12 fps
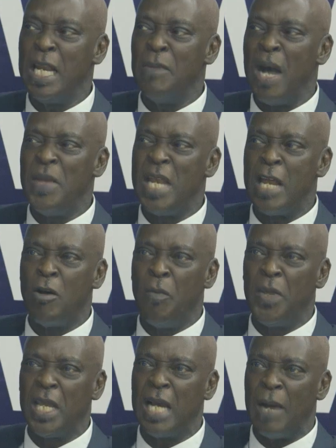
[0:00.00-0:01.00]
mommy them
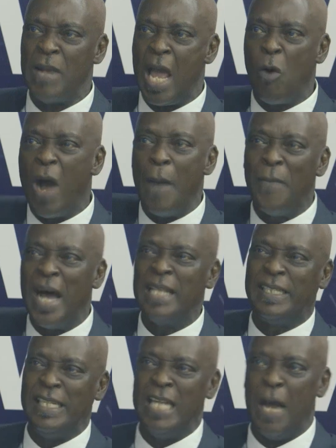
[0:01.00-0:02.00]
don't begin grab, now one
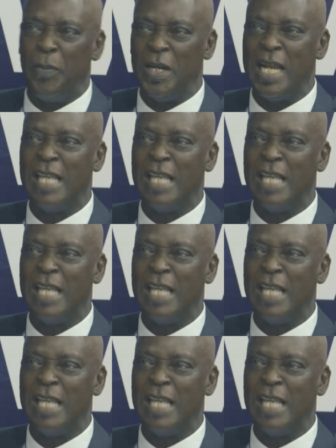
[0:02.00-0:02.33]
man till that place, I